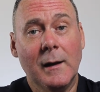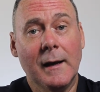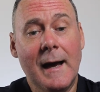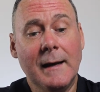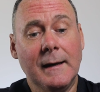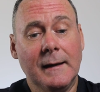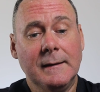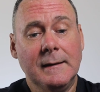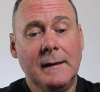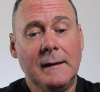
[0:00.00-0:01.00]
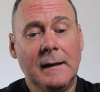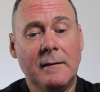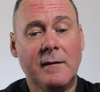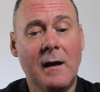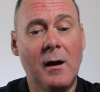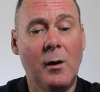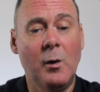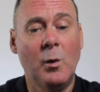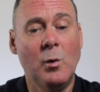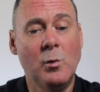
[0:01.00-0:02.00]
Well done. Let's
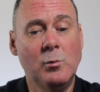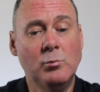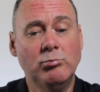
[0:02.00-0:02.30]
go.